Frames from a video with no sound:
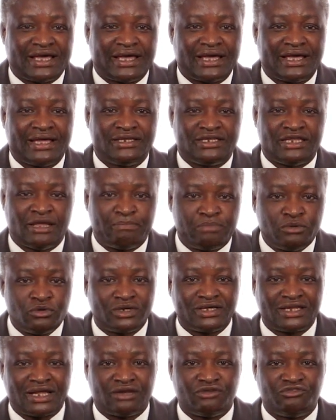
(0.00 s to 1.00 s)
and offer a
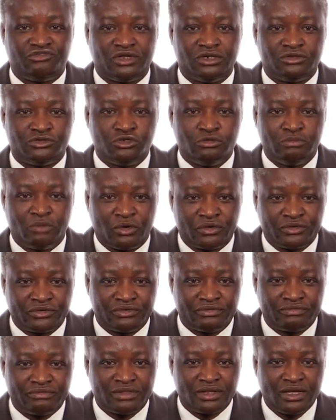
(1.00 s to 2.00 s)
major
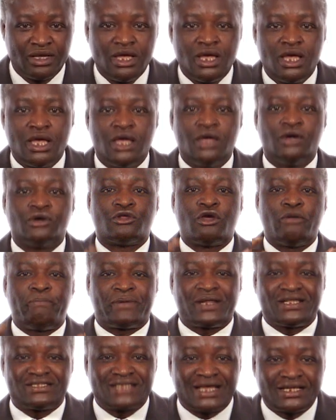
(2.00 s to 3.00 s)
guarantee for global
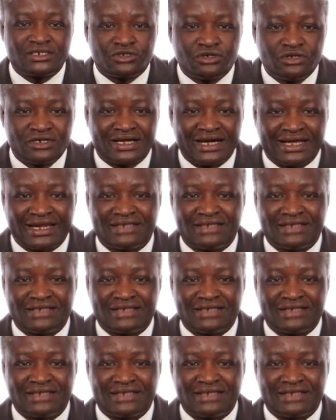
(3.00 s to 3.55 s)
food security.